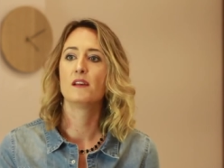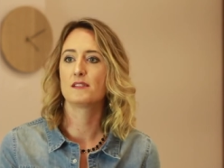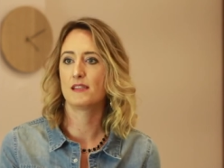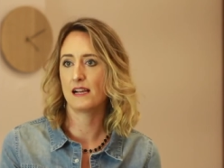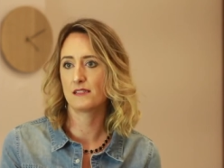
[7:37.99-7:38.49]

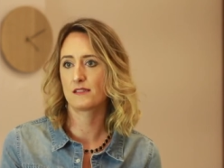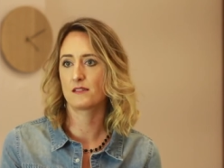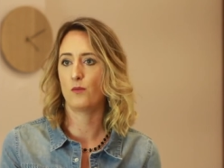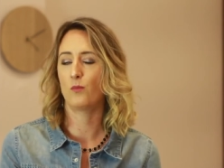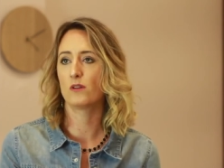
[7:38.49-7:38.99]
So that's
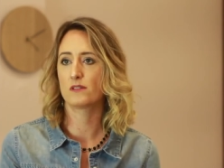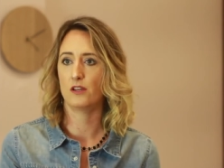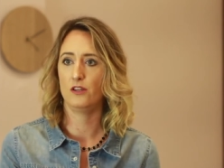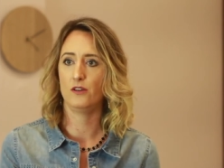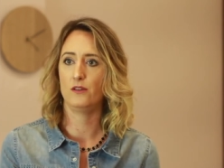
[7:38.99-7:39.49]
what I
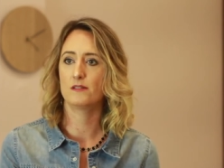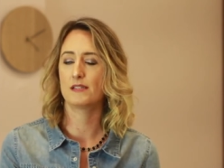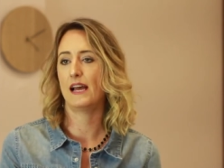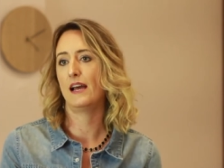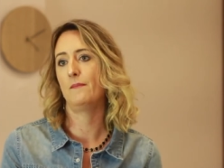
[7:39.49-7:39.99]
use,
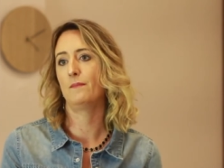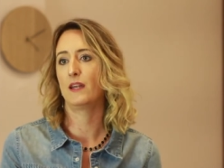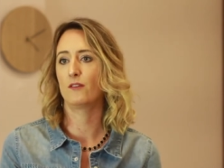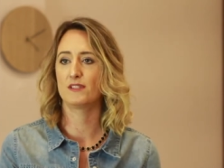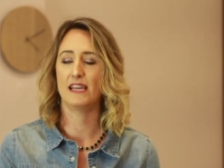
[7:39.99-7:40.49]
and
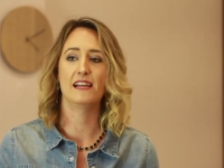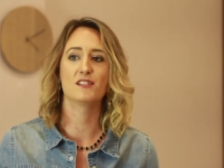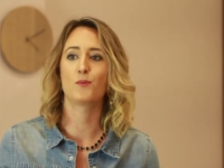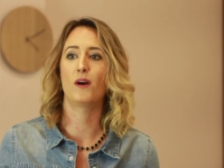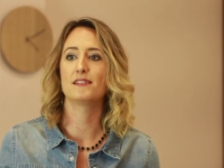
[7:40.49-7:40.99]
obviously
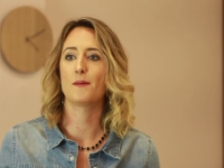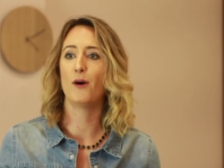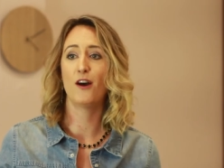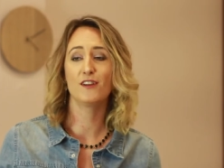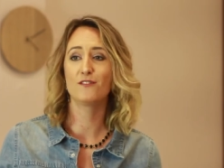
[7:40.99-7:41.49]
hence why it's a
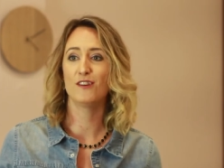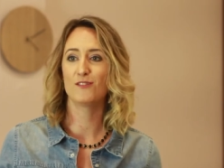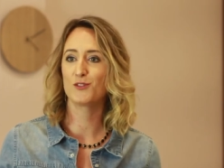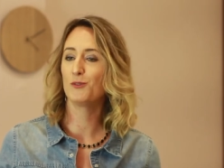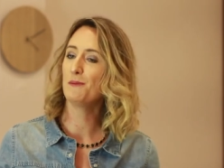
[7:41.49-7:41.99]
perfect fit for
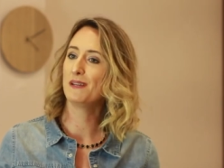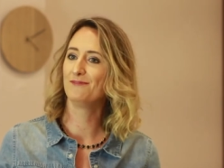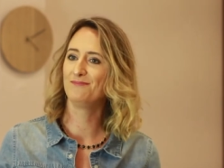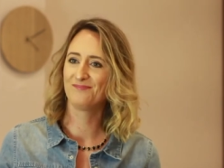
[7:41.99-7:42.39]
tall women.